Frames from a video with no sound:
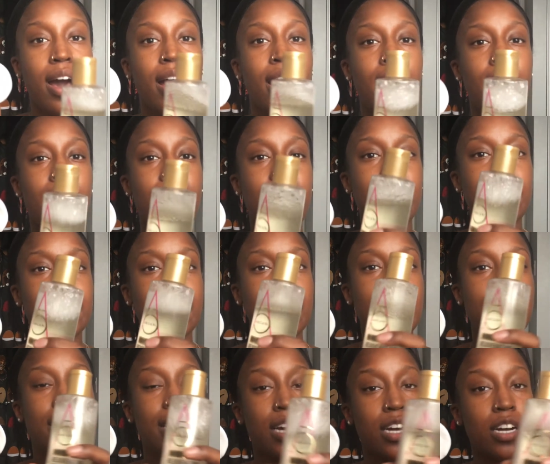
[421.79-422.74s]
I
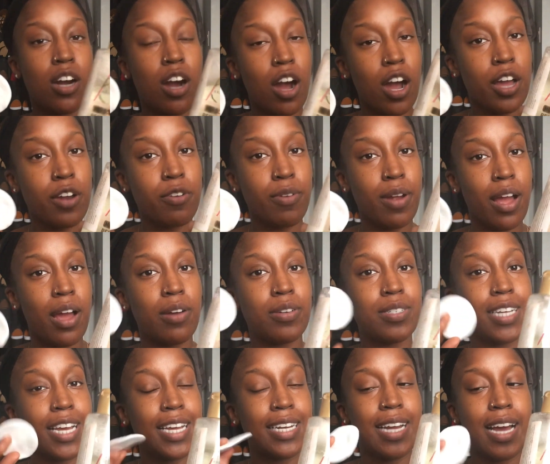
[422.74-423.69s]
take a cotton
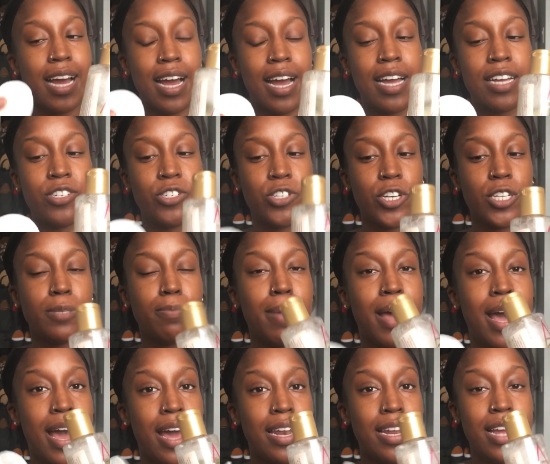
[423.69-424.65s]
round and I just
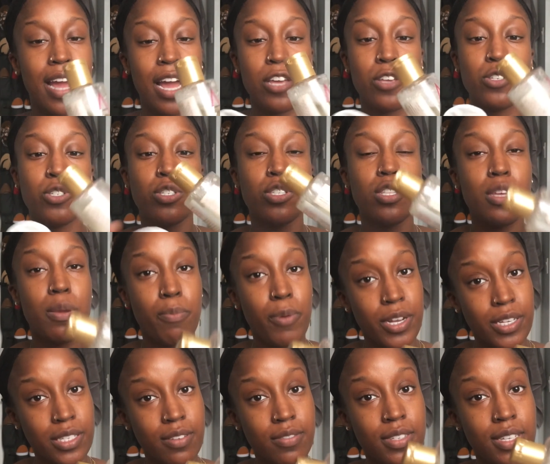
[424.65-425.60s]
pat it. I use the
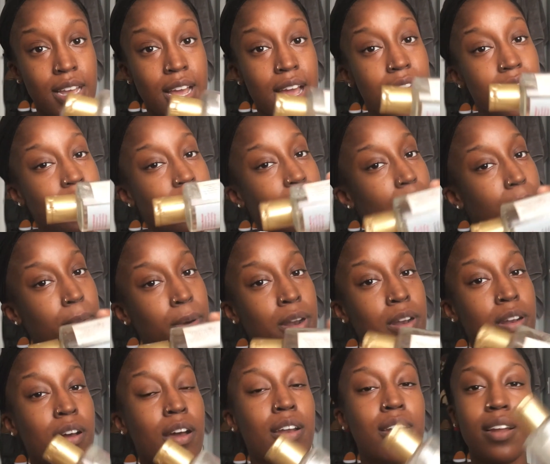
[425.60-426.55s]
abrasive side. I put
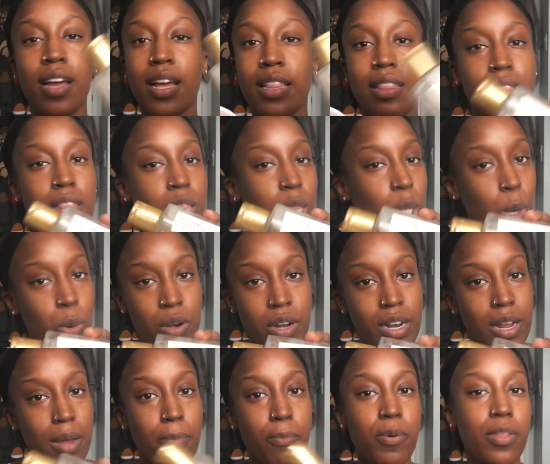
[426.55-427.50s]
it on. I load
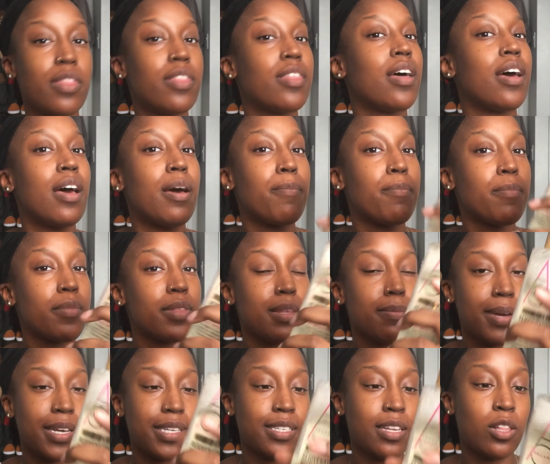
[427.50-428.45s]
it up with the
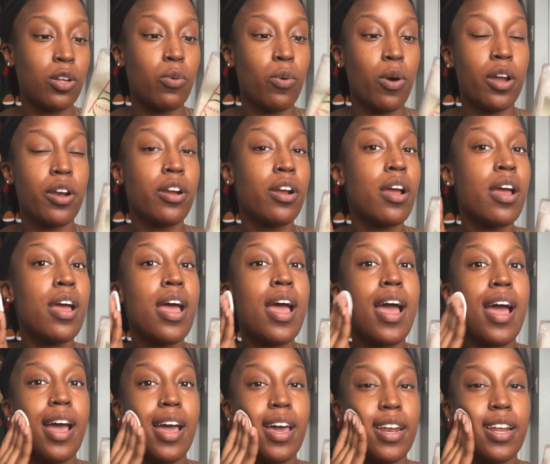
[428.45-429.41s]
micellar water,
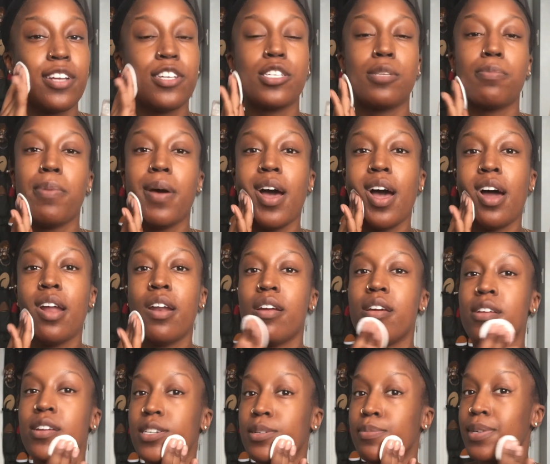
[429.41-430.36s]
and I just pat
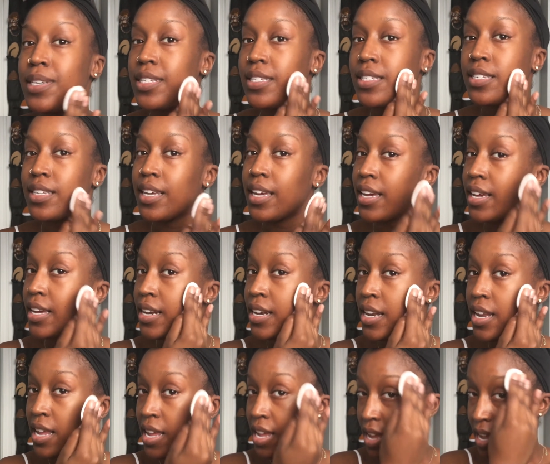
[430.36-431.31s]
it into my
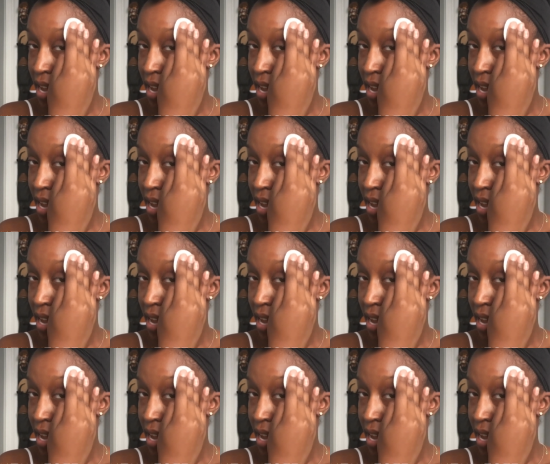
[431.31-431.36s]
skin,